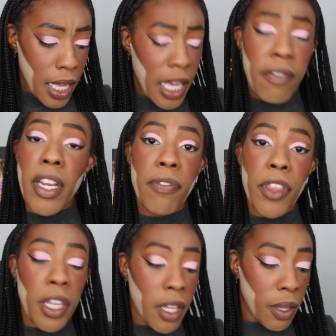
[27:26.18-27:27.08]
even if
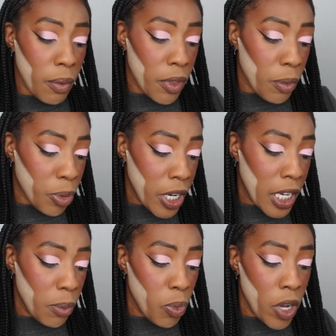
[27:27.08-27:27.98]
the
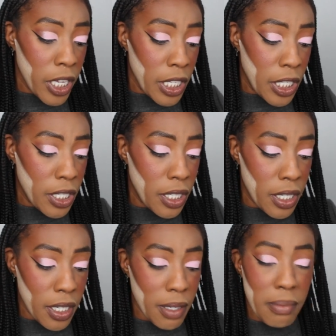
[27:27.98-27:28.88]
breakup
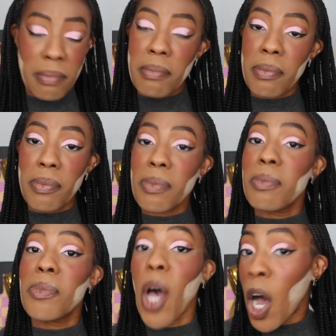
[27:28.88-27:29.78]
was
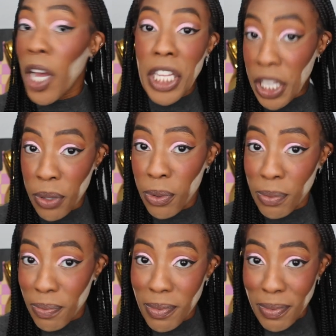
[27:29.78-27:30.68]
on you,
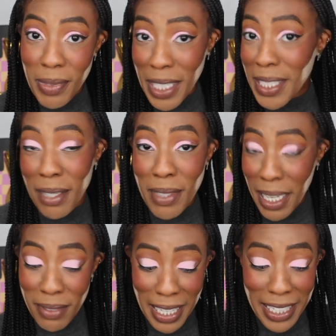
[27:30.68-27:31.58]
because
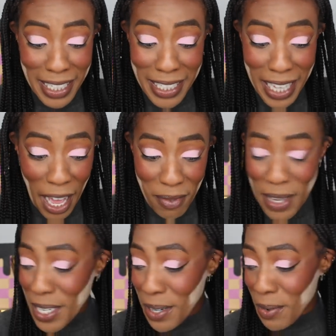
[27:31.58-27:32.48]
sometimes that does
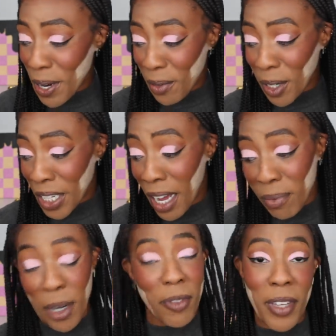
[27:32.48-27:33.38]
happen, to where we're
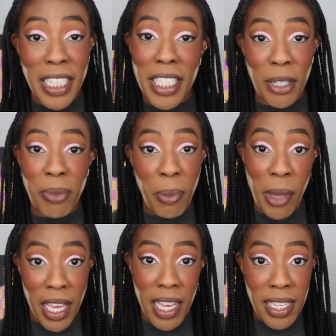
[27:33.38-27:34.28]
not perfect human
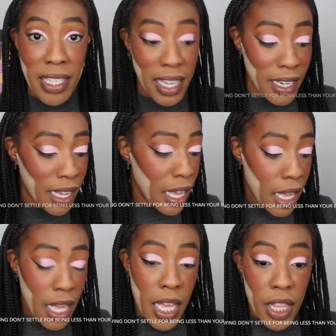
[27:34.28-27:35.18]
beings, and
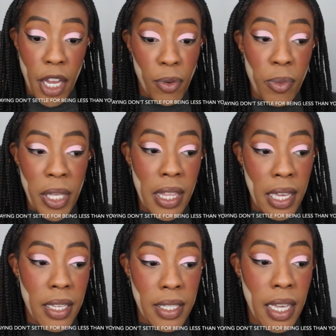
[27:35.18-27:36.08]
there will be
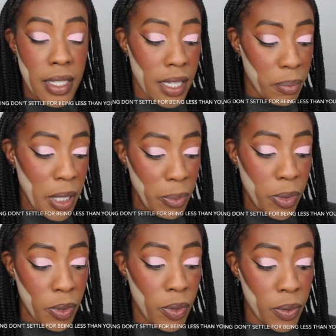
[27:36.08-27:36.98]
things that some
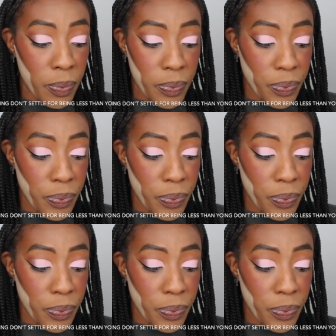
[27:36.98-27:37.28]
people